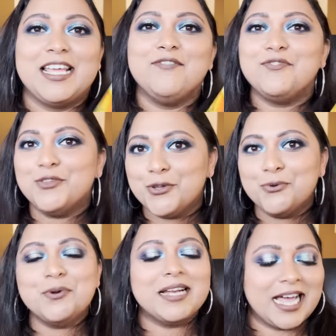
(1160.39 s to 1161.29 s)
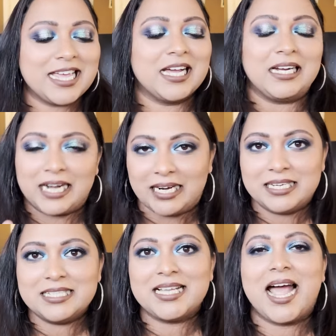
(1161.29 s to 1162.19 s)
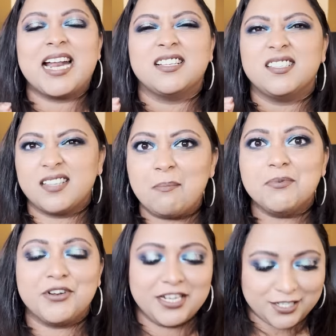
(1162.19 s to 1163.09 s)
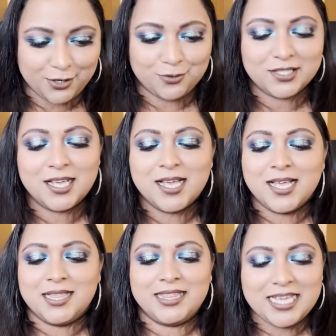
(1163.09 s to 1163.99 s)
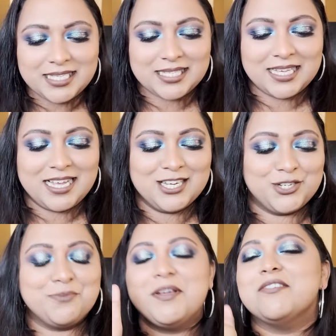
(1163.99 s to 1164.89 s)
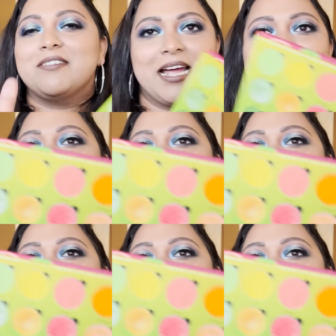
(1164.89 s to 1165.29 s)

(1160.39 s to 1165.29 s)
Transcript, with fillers: If you like colors and summery tones, this should be right